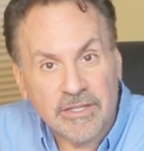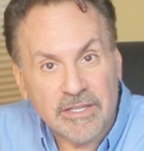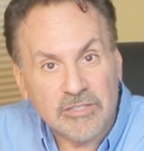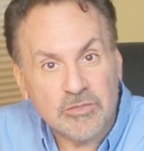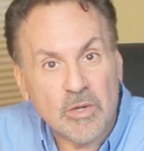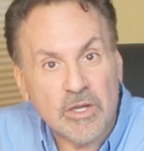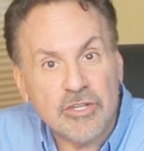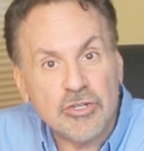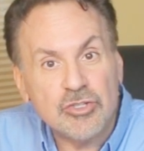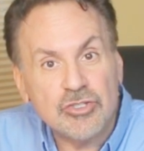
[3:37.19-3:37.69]
That's
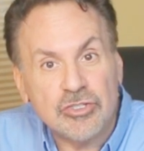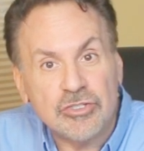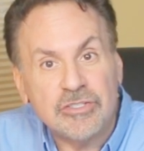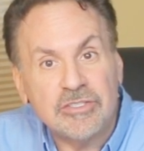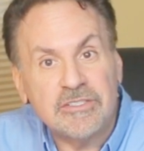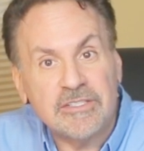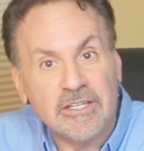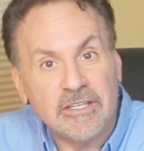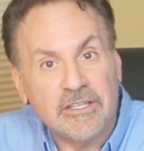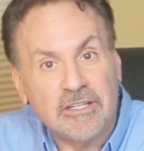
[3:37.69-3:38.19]
why you
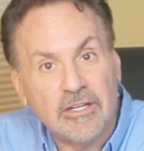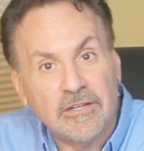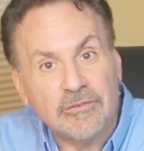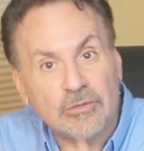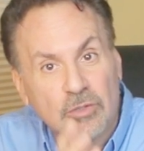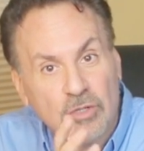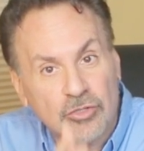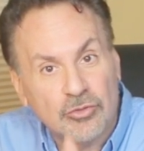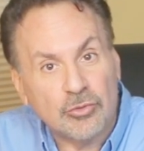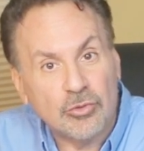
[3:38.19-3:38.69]
shouldn't take
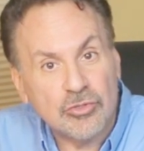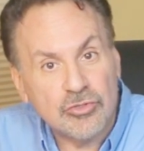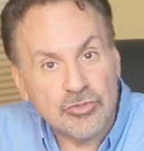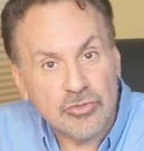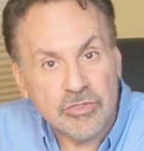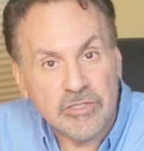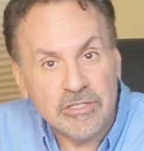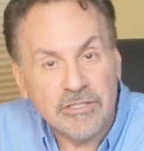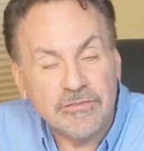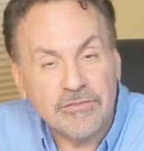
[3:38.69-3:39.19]
cover under a
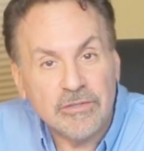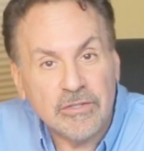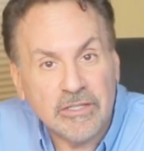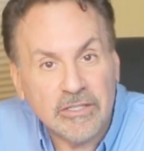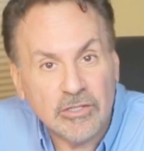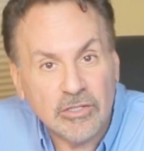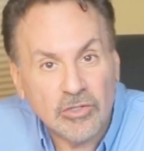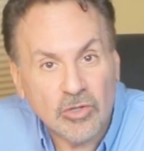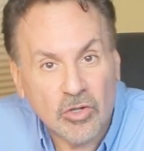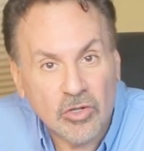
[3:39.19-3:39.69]
tree if you
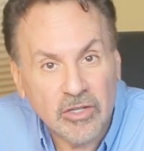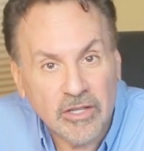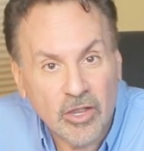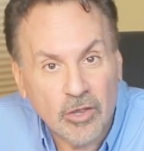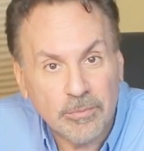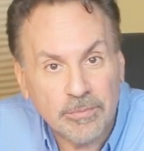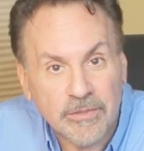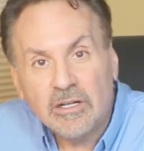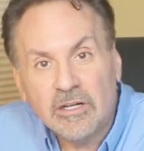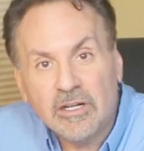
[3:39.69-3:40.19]
can at all help it.